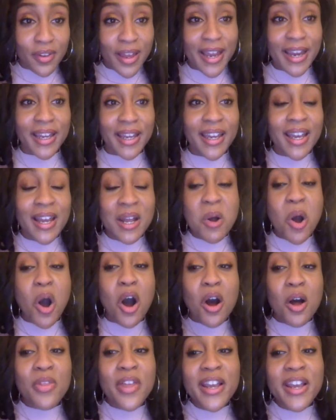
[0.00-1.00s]
Like,
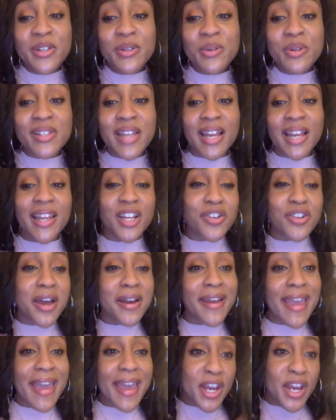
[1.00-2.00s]
all they do is like they
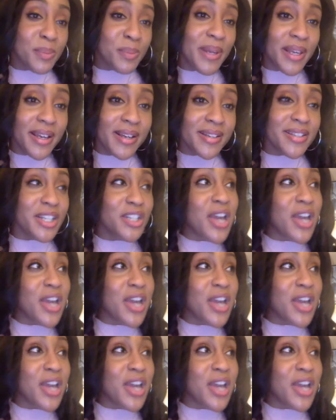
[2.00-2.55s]
try to age pick us.